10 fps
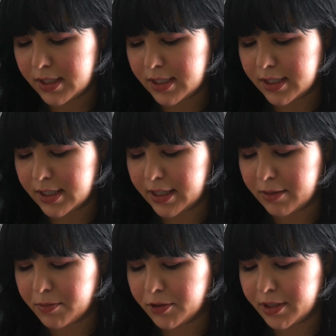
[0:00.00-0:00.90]
Tinted
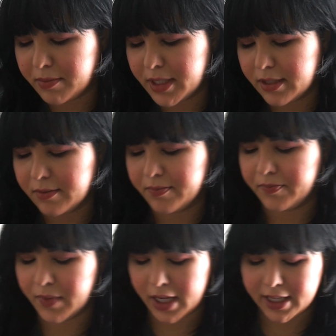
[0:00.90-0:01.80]
Lip Treatment,
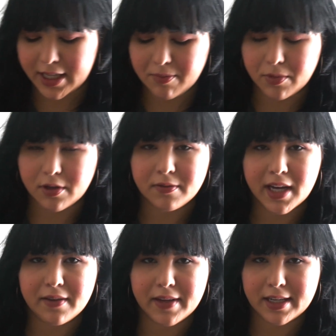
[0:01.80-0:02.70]
and they both
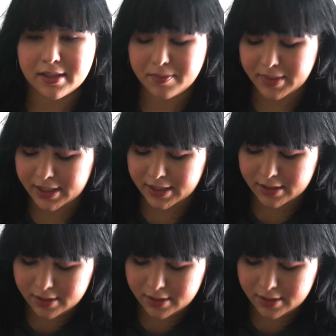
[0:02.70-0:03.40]
have SP.